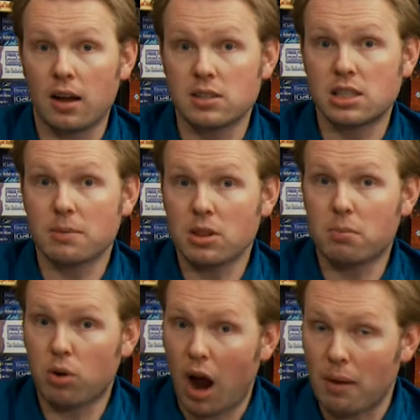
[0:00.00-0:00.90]
Some of the
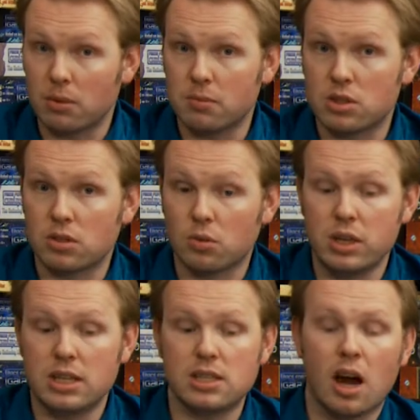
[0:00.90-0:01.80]
problems
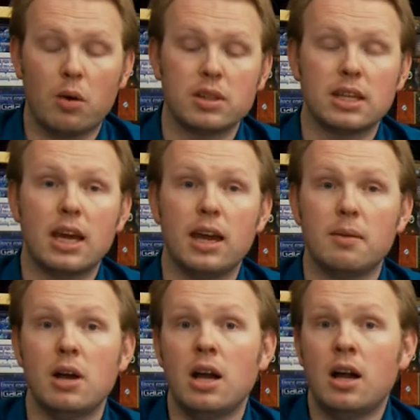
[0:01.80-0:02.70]
we saw with the
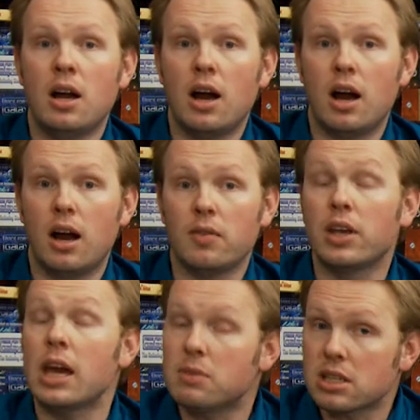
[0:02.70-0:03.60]
game
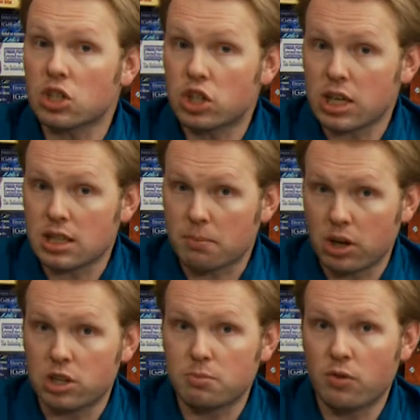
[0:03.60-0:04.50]
does suggest that
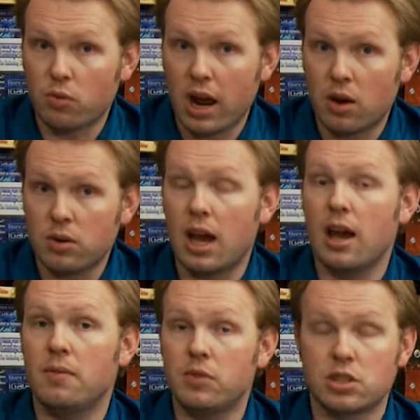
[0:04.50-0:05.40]
players move around,
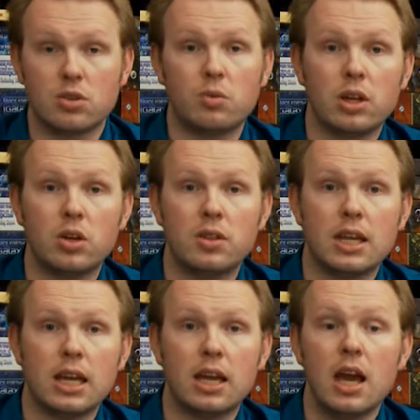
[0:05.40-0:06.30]
and this is a really good
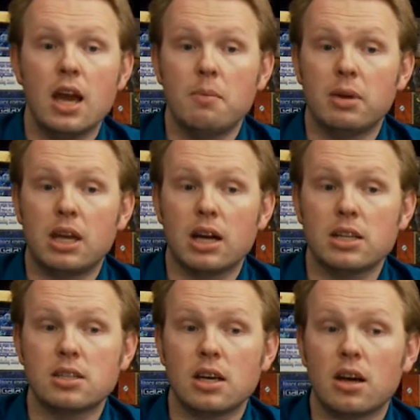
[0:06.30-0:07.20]
thing
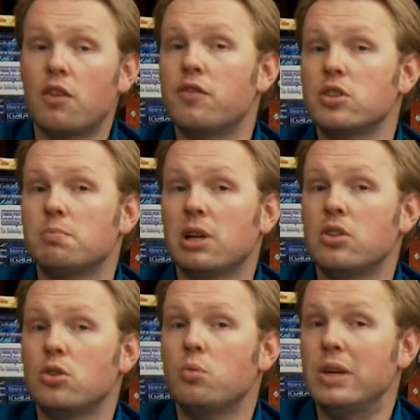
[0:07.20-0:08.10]
because our first
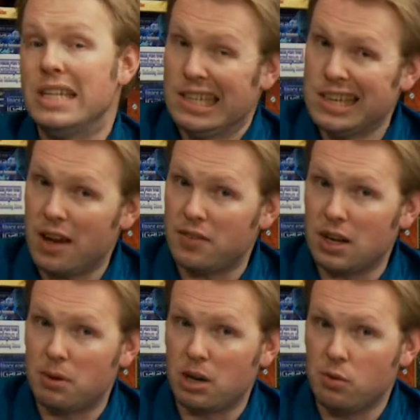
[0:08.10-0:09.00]
playthrough, we didn't have
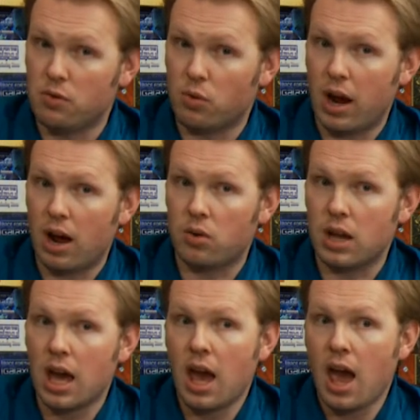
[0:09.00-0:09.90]
anybody move around,
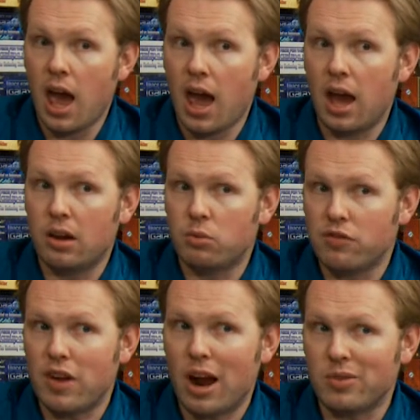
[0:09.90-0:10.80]
and we
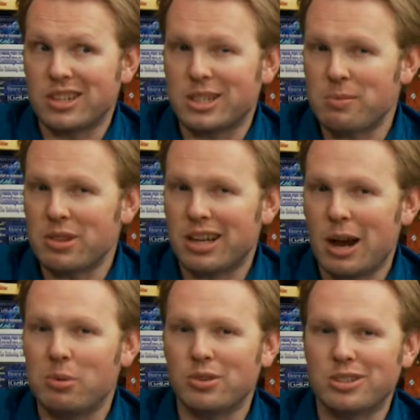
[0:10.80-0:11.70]
found that some of the
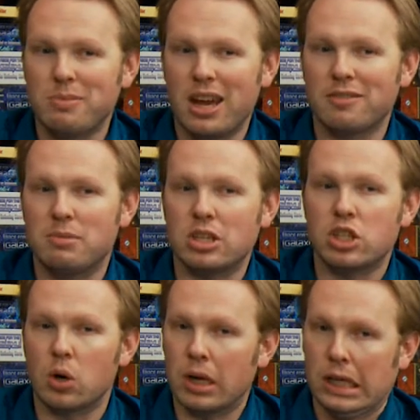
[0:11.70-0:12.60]
couples may have been
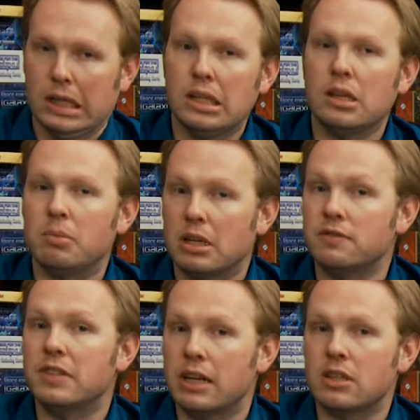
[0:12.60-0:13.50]
showing a little bit of
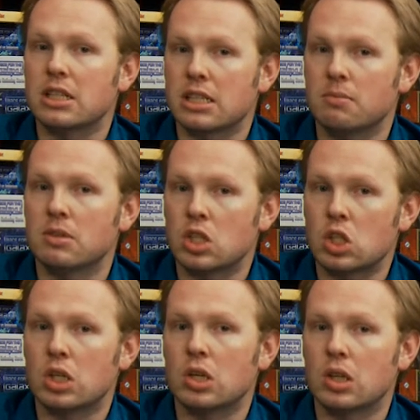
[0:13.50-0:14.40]
favoritism to